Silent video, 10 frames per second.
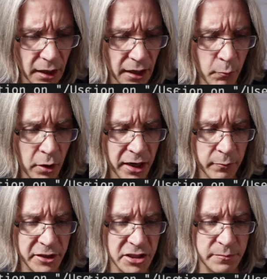And why
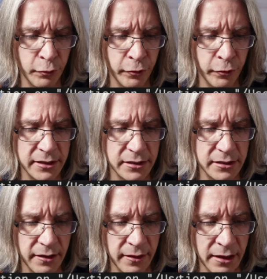don't we just print
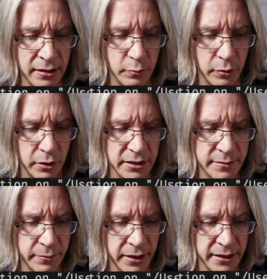that
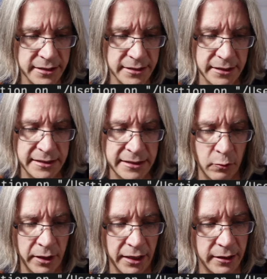workspace and see
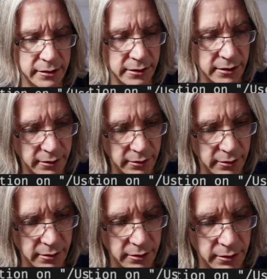what we get?
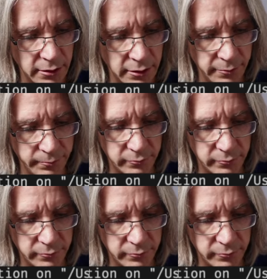Okay.